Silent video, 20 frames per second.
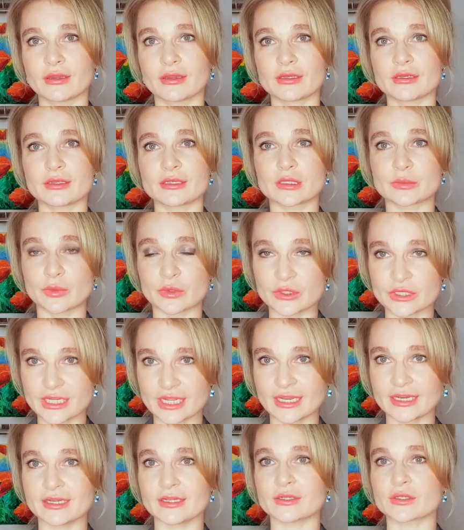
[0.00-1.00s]

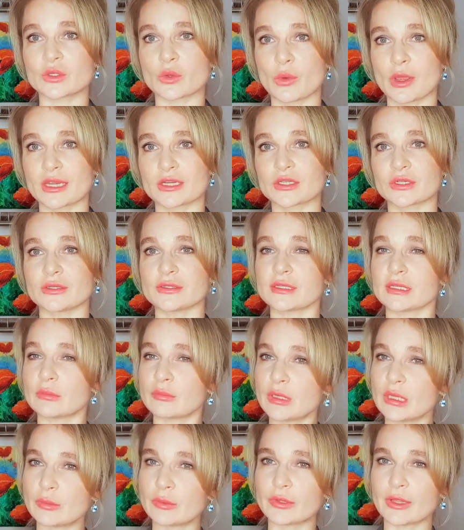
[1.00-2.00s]
spontaneous questions that
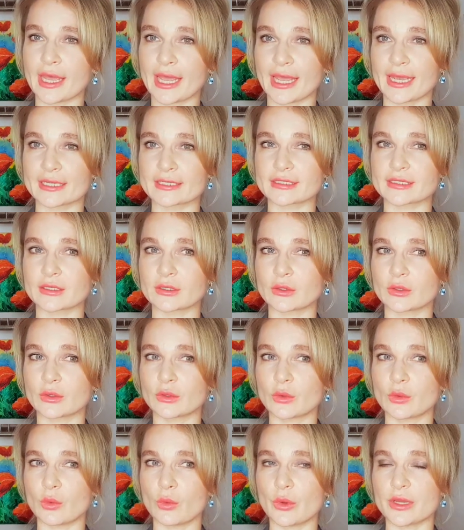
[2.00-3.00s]
people ask
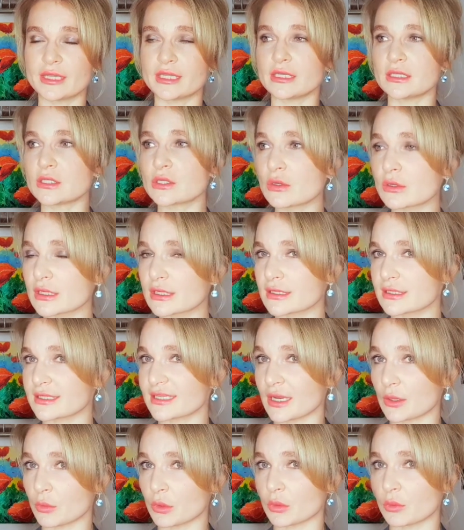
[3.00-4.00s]
when they don't
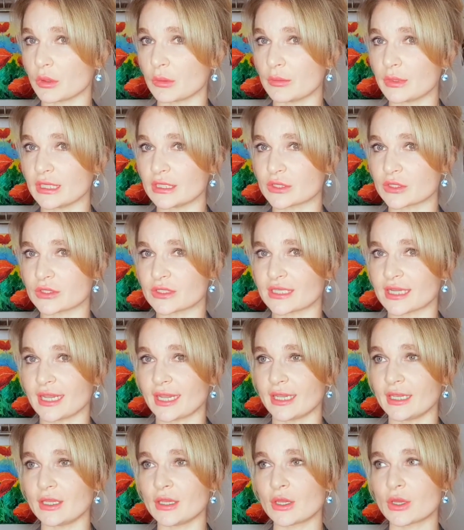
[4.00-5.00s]
understand what we mean to
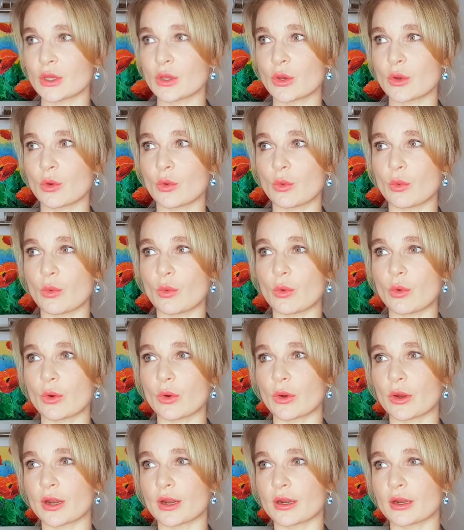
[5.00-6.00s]
say,
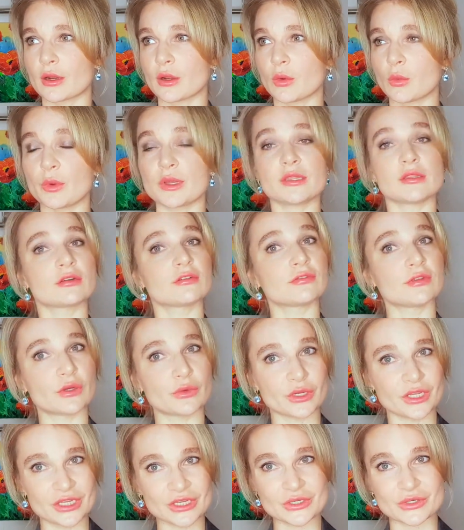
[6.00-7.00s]
or when they're
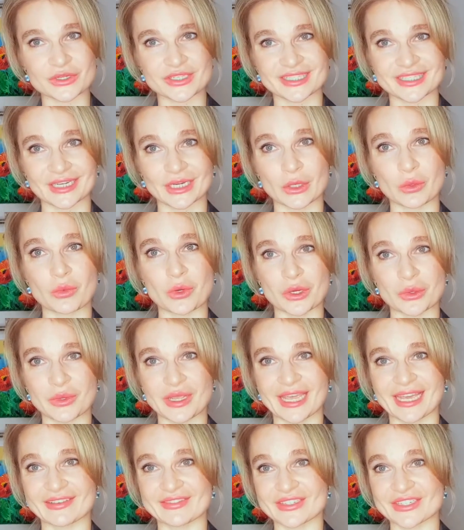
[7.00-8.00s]
very interested in what we
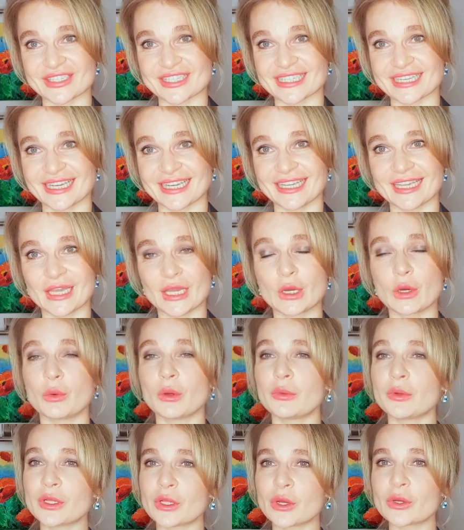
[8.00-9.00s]
have to say. We
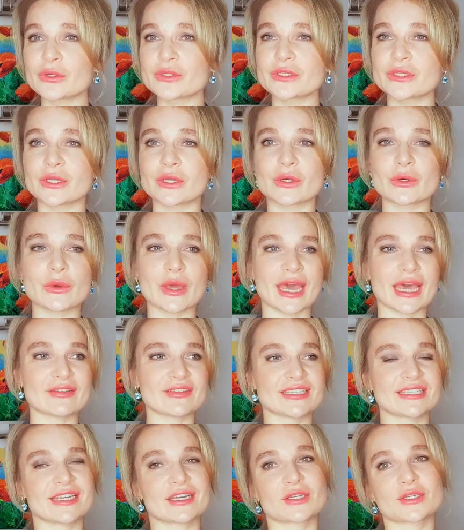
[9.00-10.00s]
will also have a
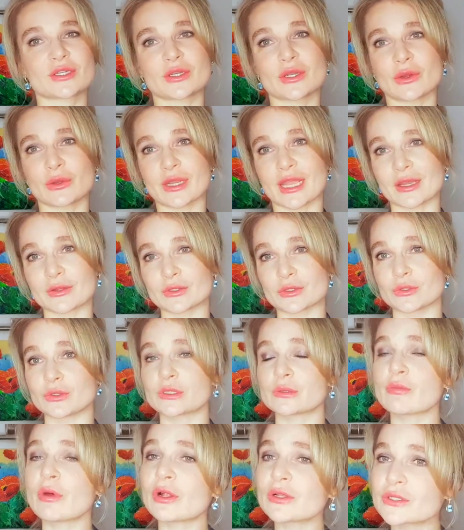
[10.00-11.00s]
section on how to do
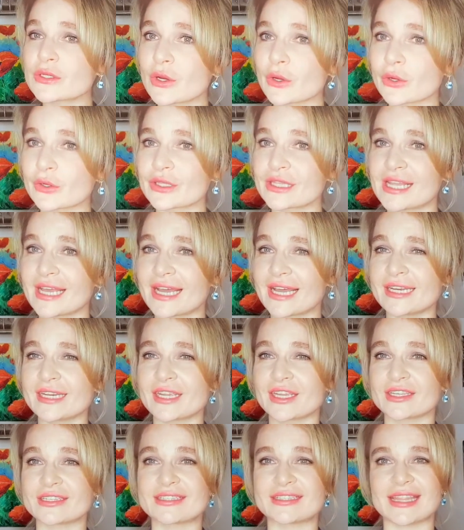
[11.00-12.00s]
small talk online,
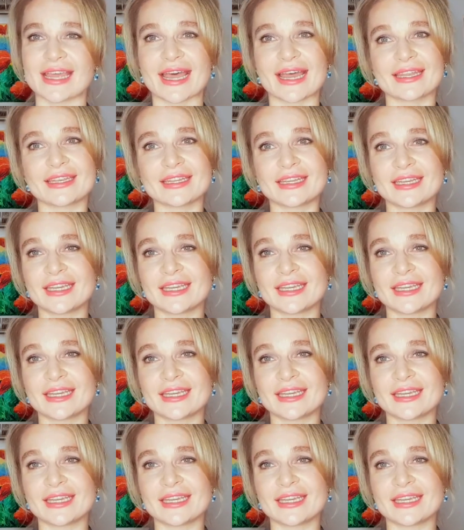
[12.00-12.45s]
because that